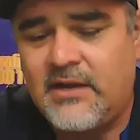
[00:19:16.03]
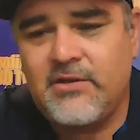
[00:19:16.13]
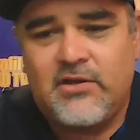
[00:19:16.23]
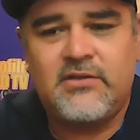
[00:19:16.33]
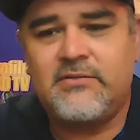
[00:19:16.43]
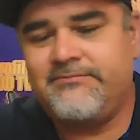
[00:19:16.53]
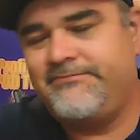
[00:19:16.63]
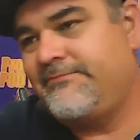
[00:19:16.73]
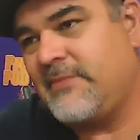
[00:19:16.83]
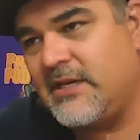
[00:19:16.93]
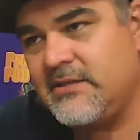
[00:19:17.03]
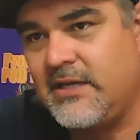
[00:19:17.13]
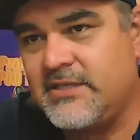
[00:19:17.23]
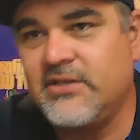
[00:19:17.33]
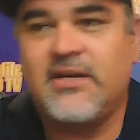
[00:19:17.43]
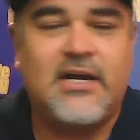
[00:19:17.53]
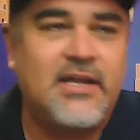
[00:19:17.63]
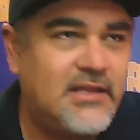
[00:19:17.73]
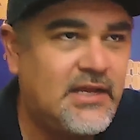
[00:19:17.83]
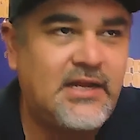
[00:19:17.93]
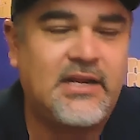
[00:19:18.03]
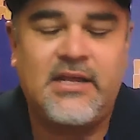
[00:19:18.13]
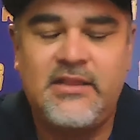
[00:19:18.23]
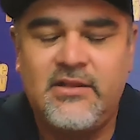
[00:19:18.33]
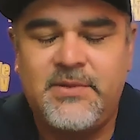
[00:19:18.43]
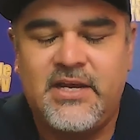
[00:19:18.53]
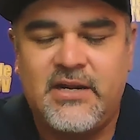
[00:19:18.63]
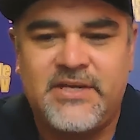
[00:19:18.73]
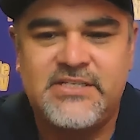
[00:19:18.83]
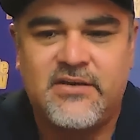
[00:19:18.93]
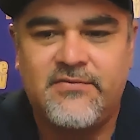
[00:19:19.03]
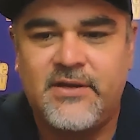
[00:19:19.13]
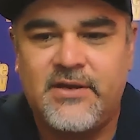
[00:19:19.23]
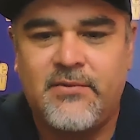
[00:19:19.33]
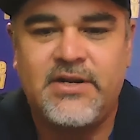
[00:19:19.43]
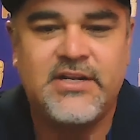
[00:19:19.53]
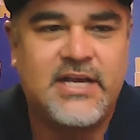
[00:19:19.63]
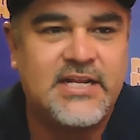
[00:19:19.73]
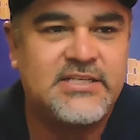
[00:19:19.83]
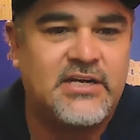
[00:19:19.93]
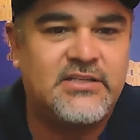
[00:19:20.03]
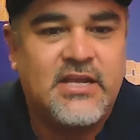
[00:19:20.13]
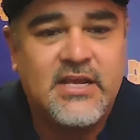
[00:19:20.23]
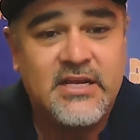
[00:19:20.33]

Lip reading: I shouldn't have I got a little bit ahead of myself, and I wanted to kind of talk